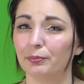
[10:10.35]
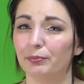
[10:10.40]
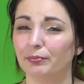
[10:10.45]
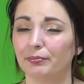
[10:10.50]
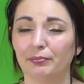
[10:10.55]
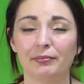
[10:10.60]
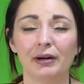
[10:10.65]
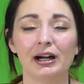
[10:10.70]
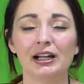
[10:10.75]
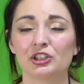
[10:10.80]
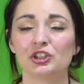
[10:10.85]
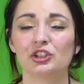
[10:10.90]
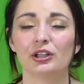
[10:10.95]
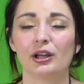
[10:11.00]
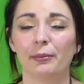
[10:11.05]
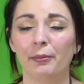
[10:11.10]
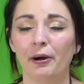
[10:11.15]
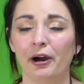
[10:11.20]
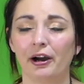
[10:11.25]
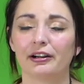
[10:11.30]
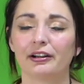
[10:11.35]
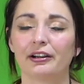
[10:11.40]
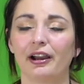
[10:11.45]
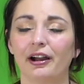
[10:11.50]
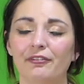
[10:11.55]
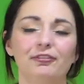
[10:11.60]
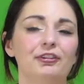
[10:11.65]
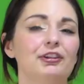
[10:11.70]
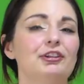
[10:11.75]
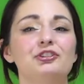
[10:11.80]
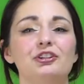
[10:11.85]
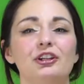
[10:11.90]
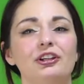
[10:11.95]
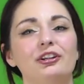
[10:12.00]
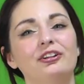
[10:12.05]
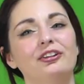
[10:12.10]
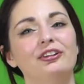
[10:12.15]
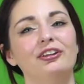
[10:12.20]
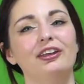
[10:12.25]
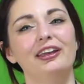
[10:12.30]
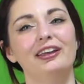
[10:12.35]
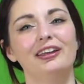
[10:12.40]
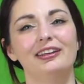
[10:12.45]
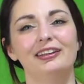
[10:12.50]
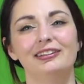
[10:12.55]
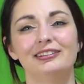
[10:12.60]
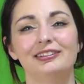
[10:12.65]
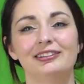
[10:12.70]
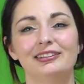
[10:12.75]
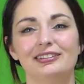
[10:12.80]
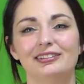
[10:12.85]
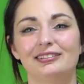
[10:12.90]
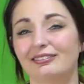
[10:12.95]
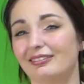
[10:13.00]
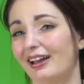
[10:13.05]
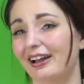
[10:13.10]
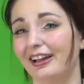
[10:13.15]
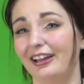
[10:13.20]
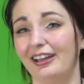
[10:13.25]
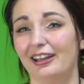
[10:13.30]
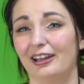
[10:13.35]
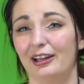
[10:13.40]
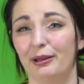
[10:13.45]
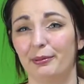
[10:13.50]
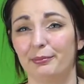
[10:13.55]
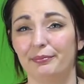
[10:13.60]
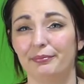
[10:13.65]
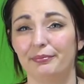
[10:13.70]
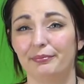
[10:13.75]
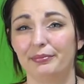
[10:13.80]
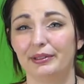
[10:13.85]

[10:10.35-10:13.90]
much a part of this channel as I am,